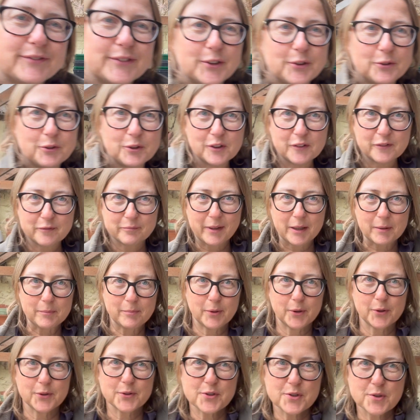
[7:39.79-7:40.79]
all of my
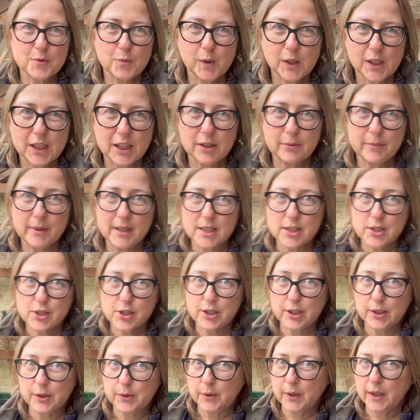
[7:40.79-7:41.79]
pots will come
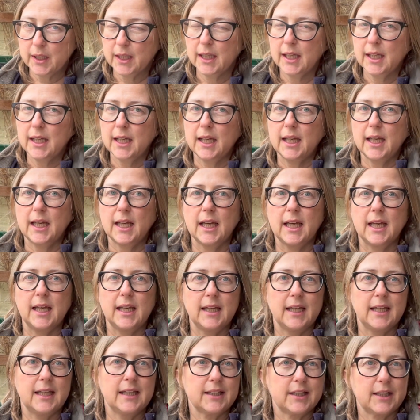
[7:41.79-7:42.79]
into
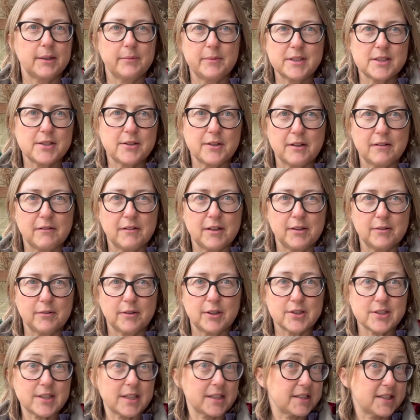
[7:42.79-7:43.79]
their own,
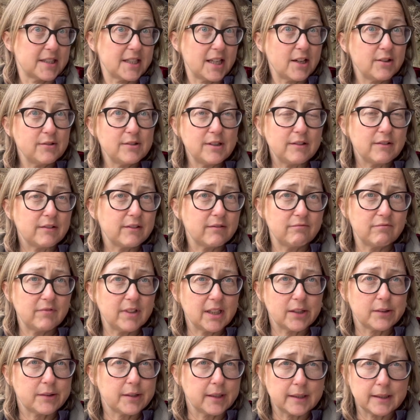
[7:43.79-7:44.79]
because that's the only
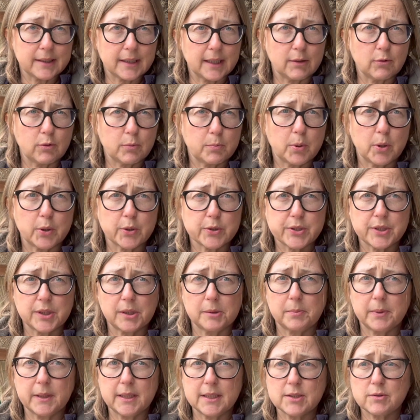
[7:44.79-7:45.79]
real thing that I would pot
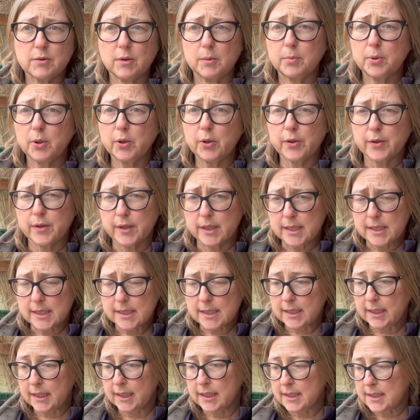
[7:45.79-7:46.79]
up into a pot these
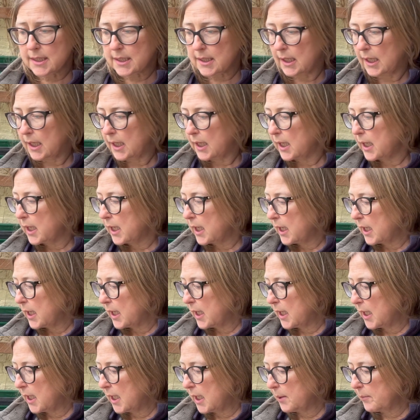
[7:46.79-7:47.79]
days.
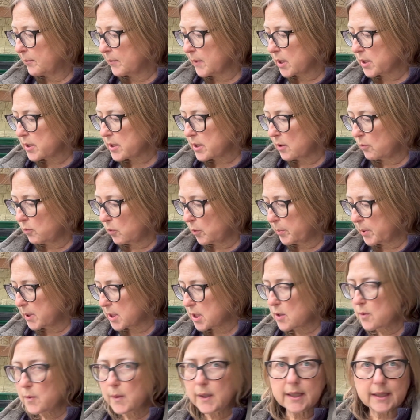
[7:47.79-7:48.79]
So we'll be
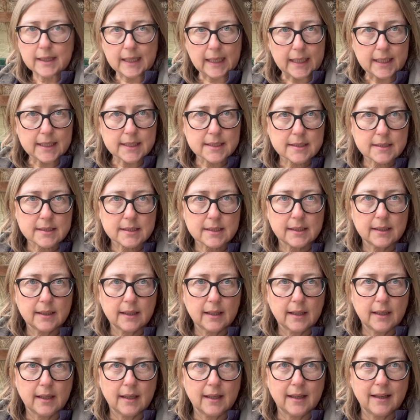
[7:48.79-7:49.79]
doing that.
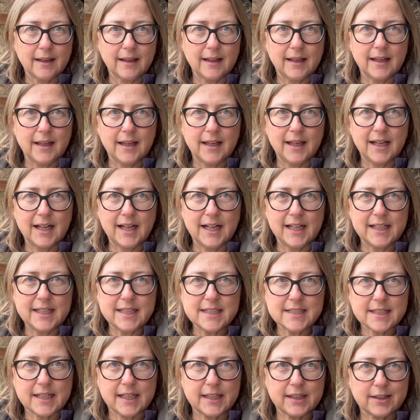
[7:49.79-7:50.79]
I need
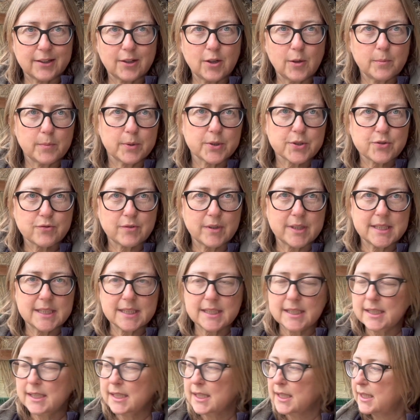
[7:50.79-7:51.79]
to get the compost
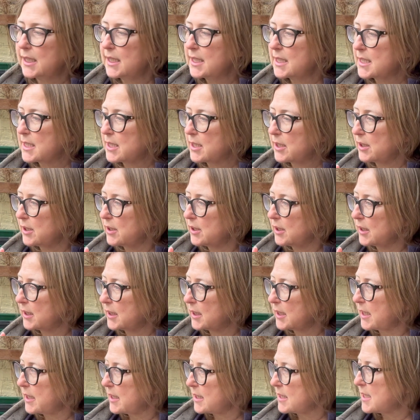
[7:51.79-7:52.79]
ready, need to
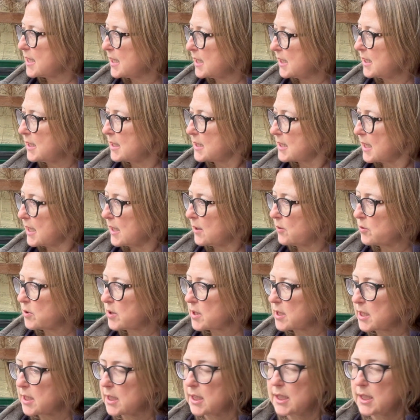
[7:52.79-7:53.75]
get the dahlias out